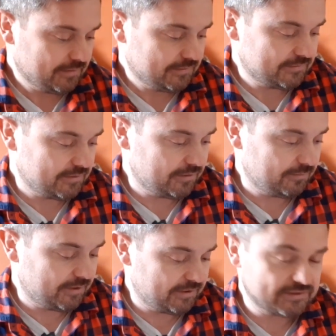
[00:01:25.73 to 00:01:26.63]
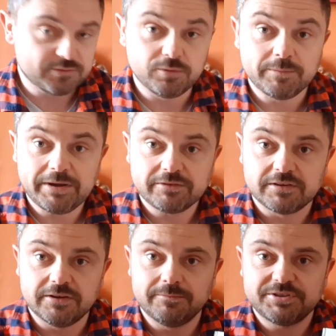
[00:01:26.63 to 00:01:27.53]
So it's all about a
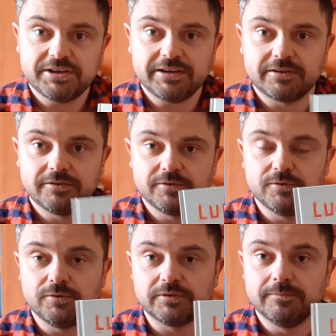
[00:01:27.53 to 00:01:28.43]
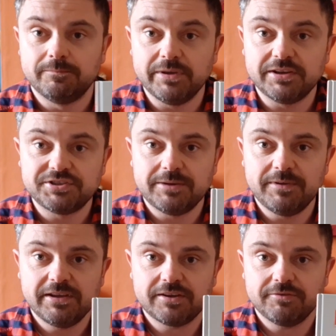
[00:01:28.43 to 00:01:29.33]
lumberjack called Big Jim
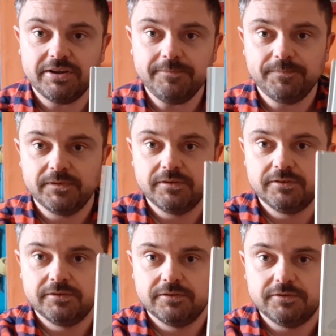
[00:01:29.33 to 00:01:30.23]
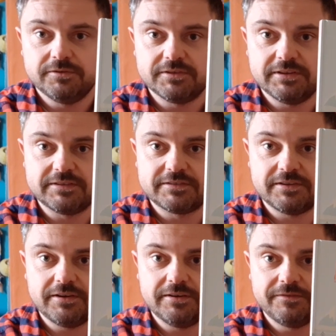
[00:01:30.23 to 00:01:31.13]
Hickory. He's this
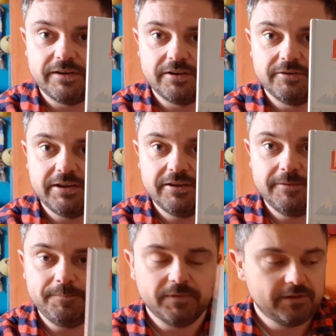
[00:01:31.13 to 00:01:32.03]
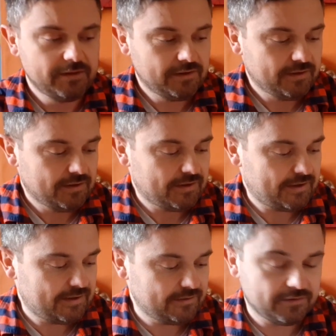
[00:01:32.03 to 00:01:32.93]
fellow here.
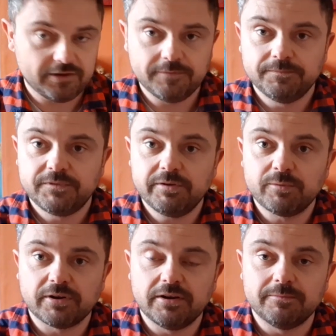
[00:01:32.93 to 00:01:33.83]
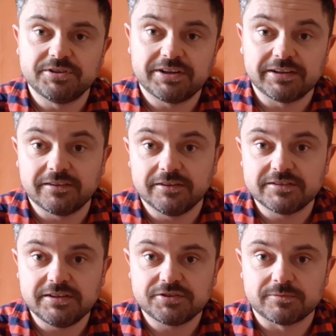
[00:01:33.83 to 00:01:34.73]
And doing what a lumberjack does,
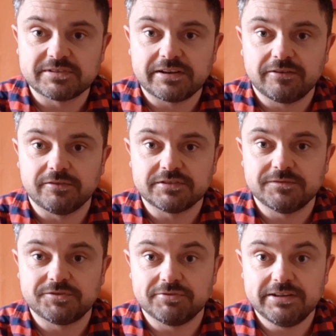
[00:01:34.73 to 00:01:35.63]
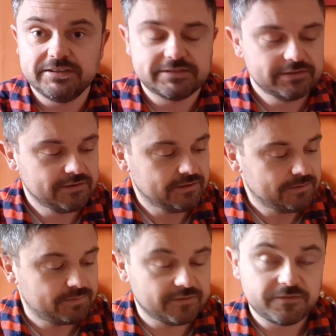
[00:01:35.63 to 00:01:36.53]
he chops down lots of trees,
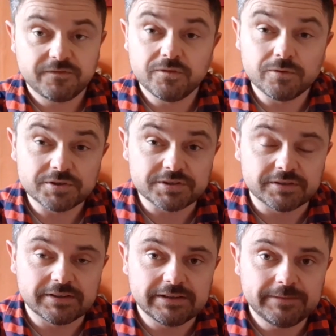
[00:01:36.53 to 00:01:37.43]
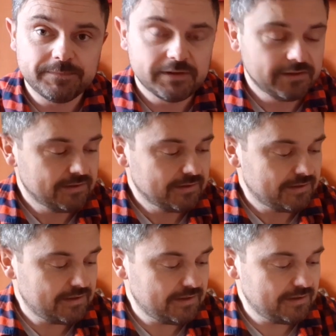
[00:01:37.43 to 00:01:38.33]
but unfortunately
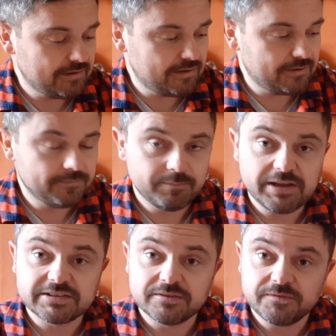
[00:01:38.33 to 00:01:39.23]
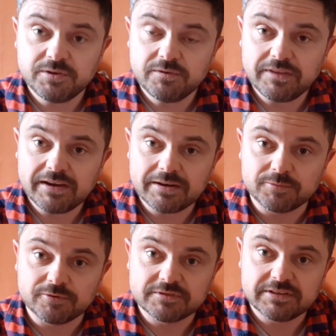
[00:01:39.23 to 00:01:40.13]
he makes a few of the
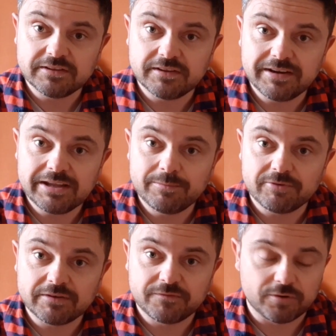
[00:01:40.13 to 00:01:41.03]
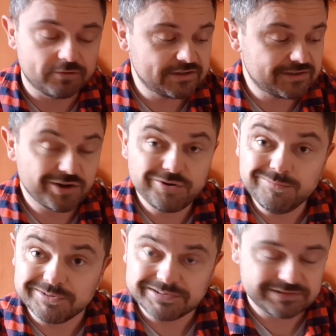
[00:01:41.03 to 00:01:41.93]
animals in the neighbouring forest
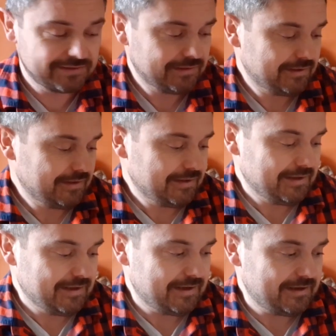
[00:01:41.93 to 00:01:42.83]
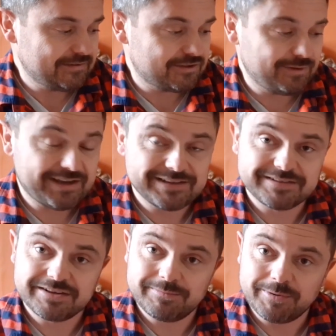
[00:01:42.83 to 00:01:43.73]
homeless. And so he has
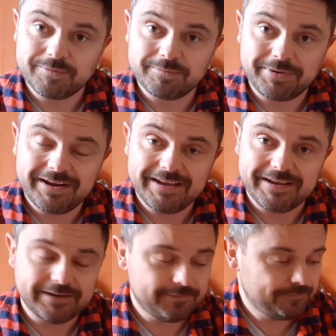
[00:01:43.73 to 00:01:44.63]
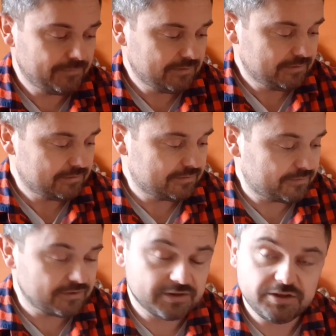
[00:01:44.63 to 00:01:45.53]
to come up with a plan to
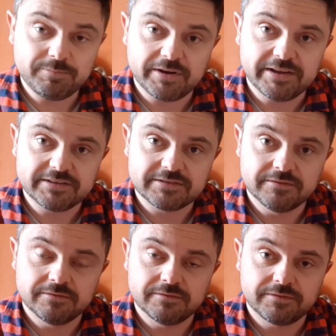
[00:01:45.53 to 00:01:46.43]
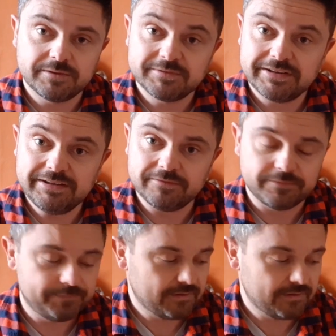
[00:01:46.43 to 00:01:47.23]
find a new place for them to live,